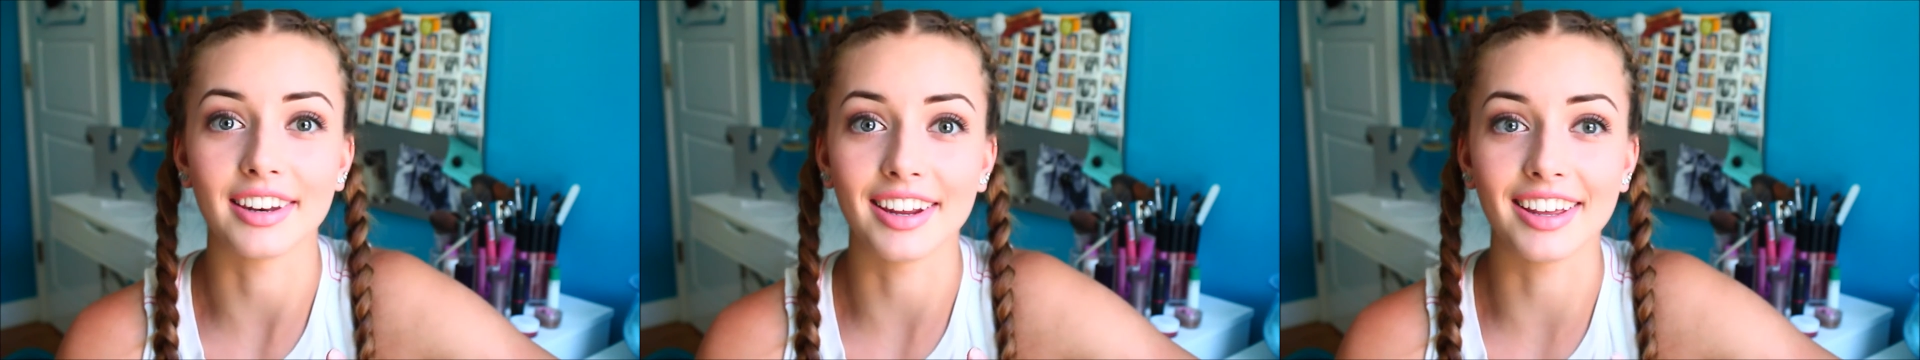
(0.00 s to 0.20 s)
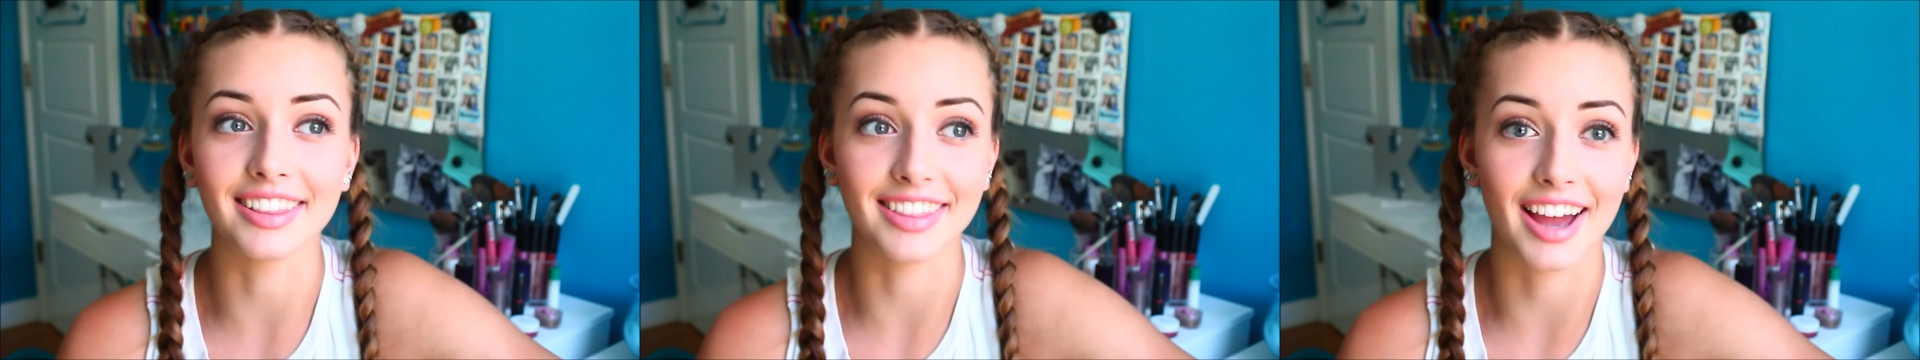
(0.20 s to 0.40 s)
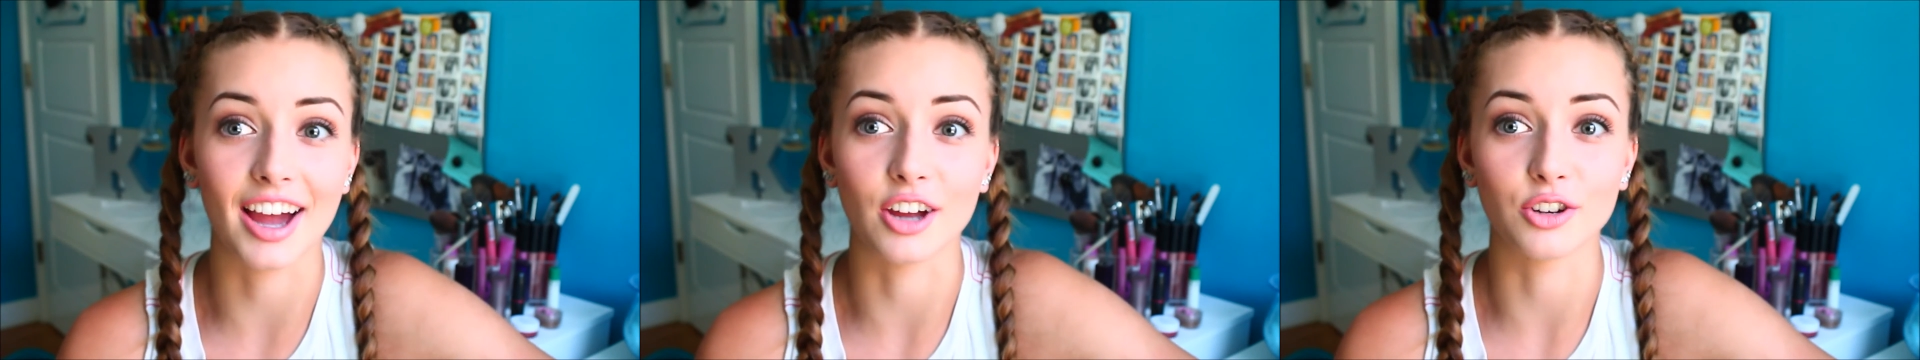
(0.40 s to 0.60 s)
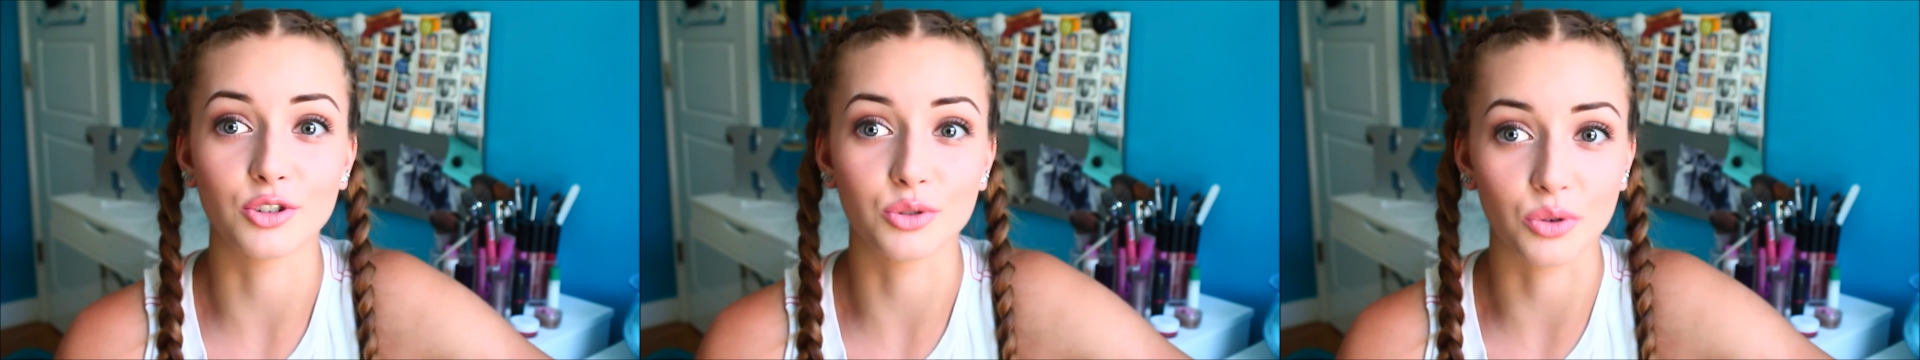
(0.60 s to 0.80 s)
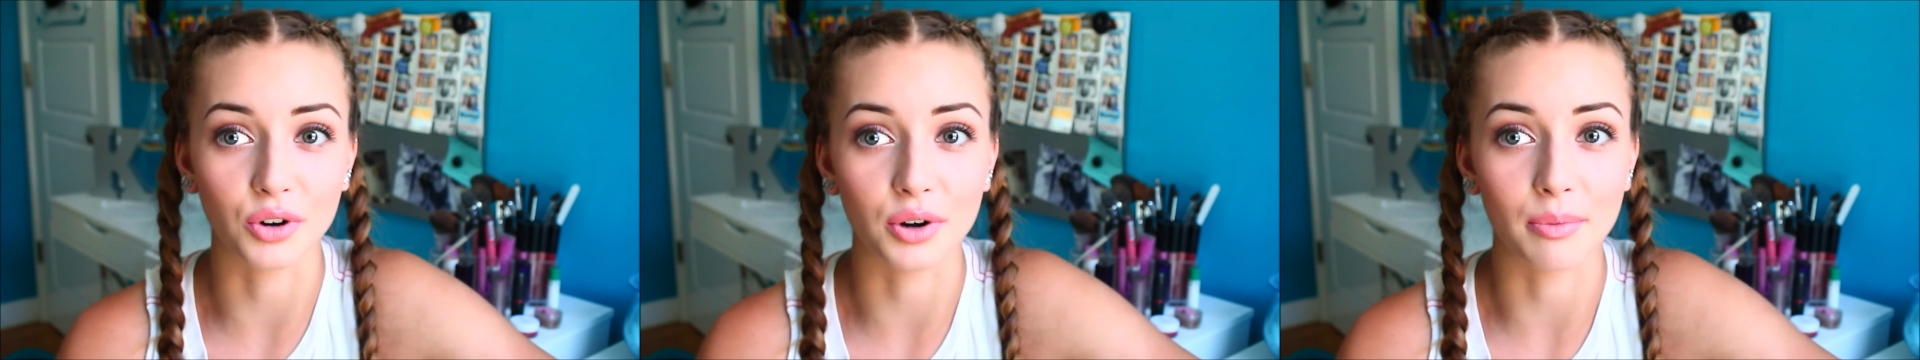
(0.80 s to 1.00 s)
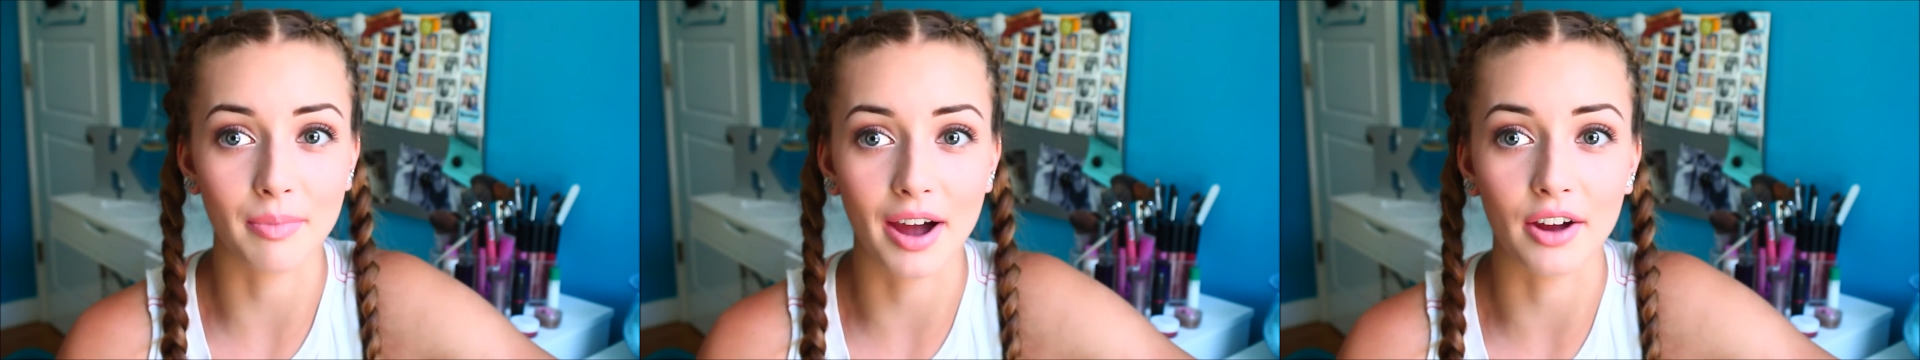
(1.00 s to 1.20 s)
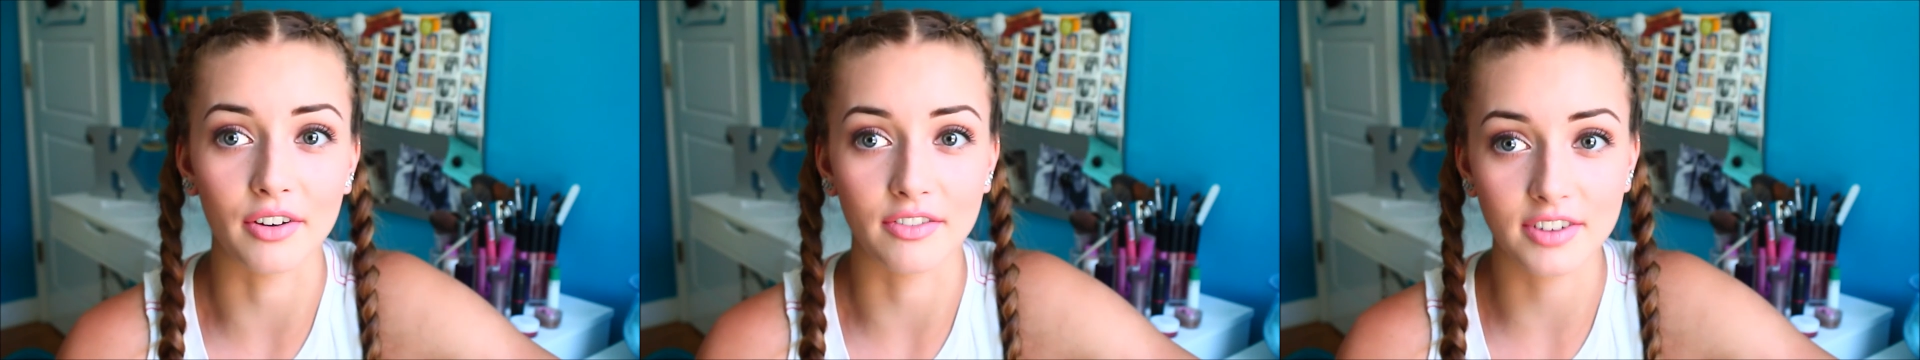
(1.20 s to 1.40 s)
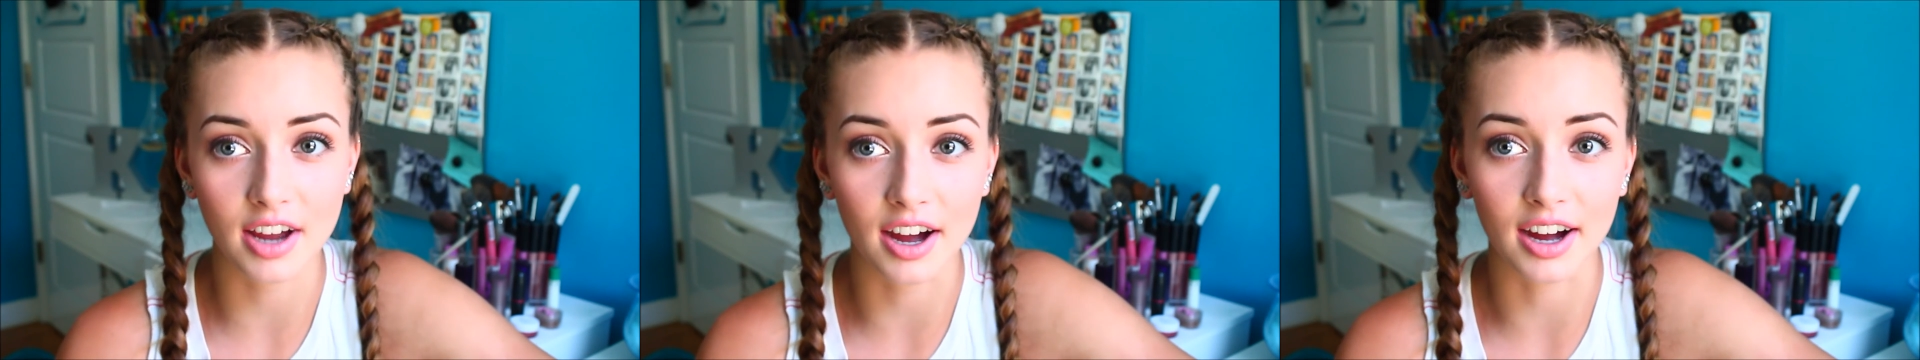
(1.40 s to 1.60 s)
in that short amount
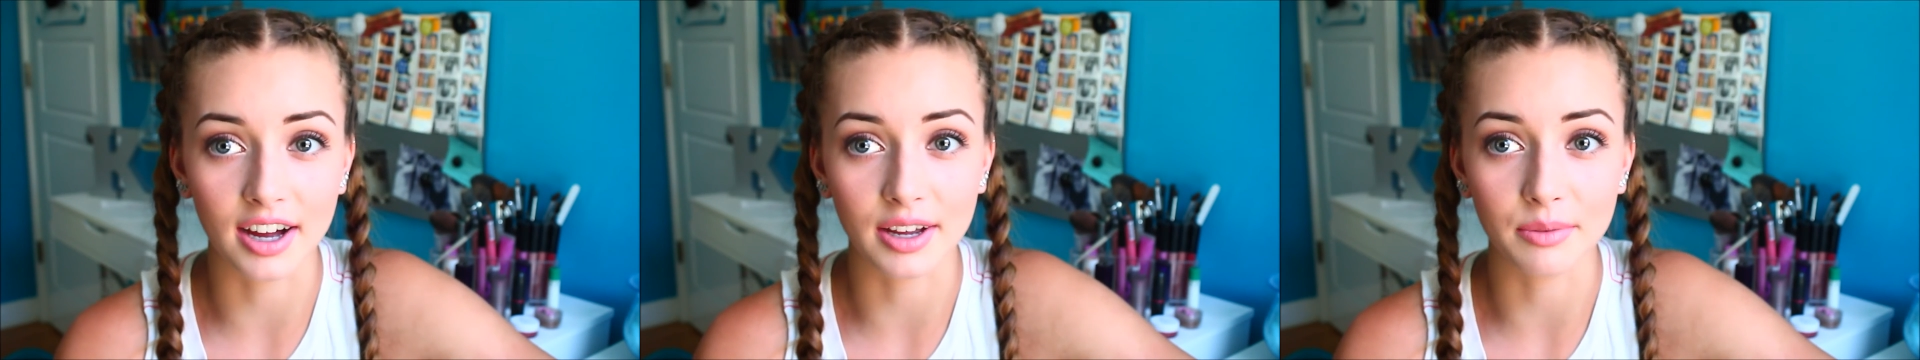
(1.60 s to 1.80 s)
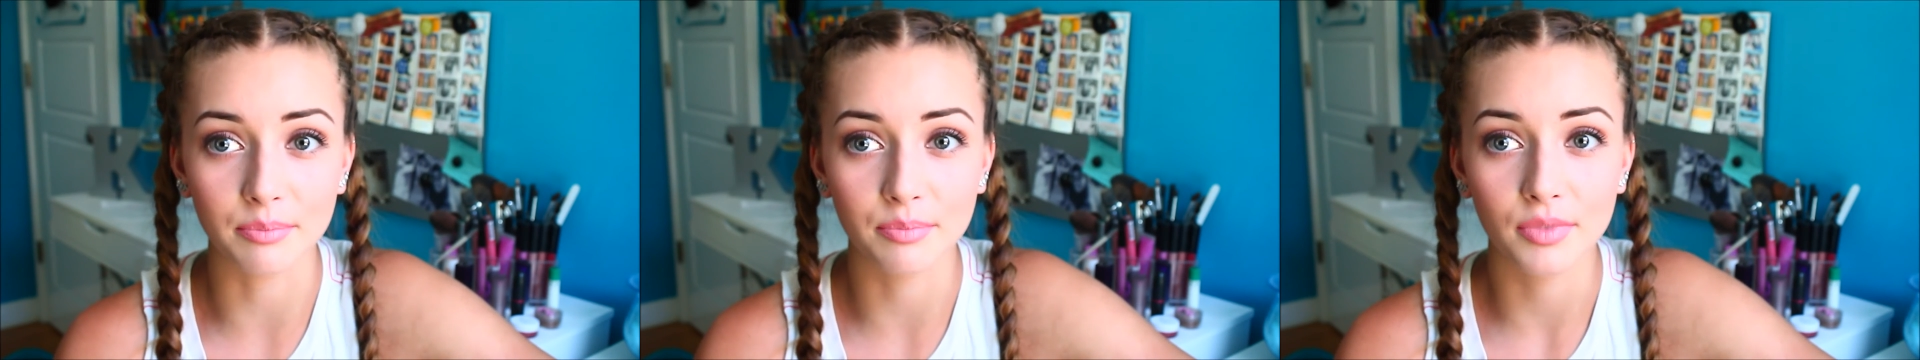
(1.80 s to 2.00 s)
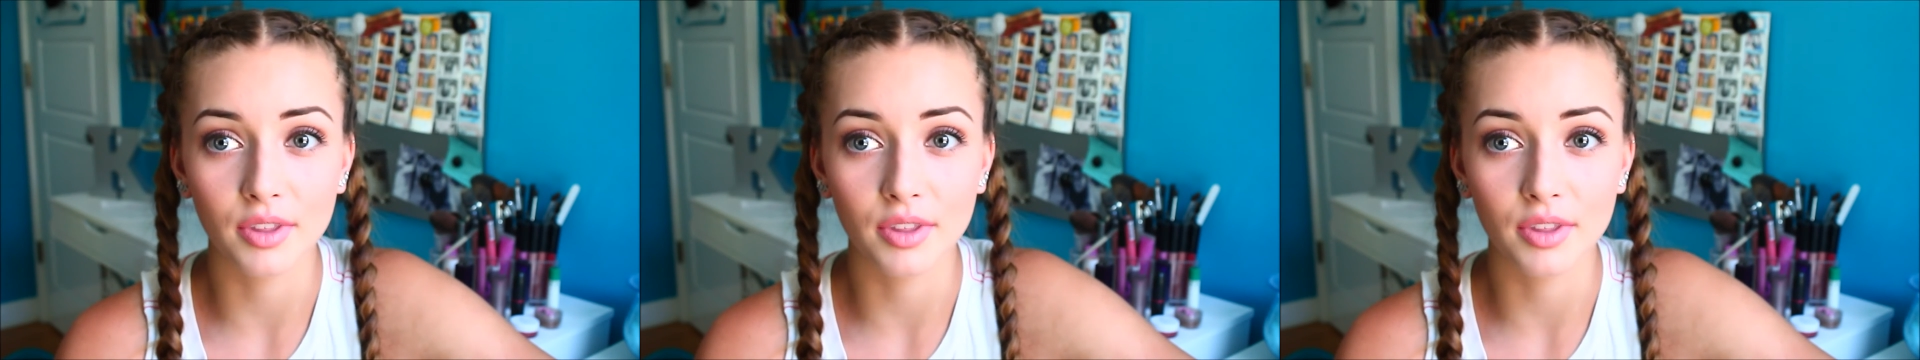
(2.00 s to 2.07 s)
of time.